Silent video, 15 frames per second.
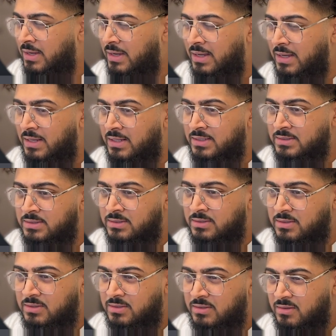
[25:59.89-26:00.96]

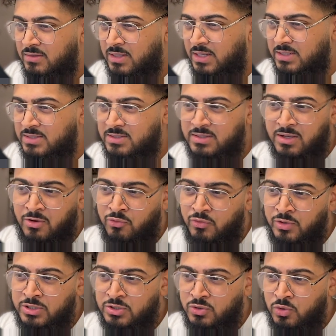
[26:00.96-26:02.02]
and that's the
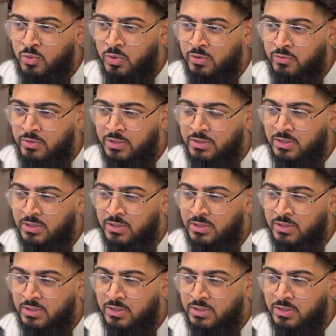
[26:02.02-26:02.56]
original query